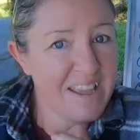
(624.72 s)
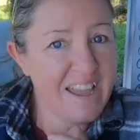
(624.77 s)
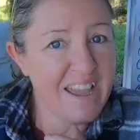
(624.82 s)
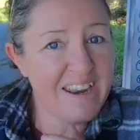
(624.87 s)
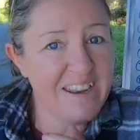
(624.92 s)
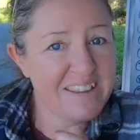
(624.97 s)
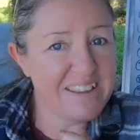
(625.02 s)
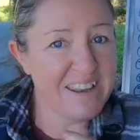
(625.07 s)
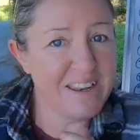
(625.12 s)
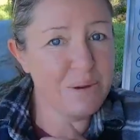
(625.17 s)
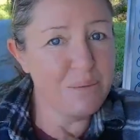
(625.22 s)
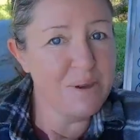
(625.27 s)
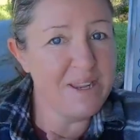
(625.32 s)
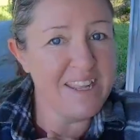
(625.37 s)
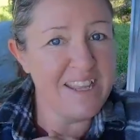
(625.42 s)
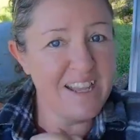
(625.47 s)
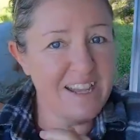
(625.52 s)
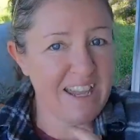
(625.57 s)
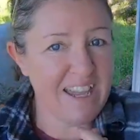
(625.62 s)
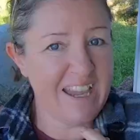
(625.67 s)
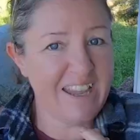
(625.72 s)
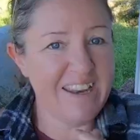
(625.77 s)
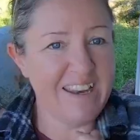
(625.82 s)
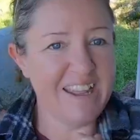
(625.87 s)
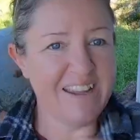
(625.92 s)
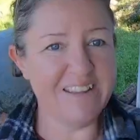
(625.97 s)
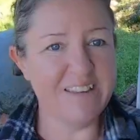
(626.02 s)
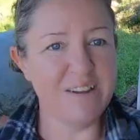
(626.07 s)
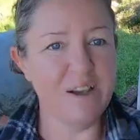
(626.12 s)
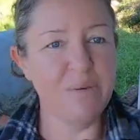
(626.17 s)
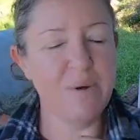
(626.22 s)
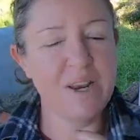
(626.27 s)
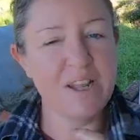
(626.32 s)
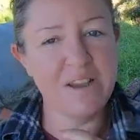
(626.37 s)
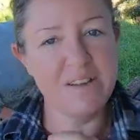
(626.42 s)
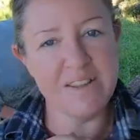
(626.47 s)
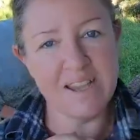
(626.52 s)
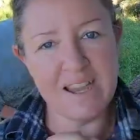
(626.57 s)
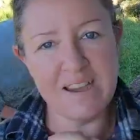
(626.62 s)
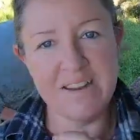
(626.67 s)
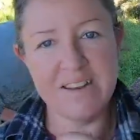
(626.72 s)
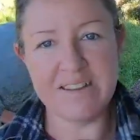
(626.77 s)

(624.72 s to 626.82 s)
it's getting weedy again, and so I want to go down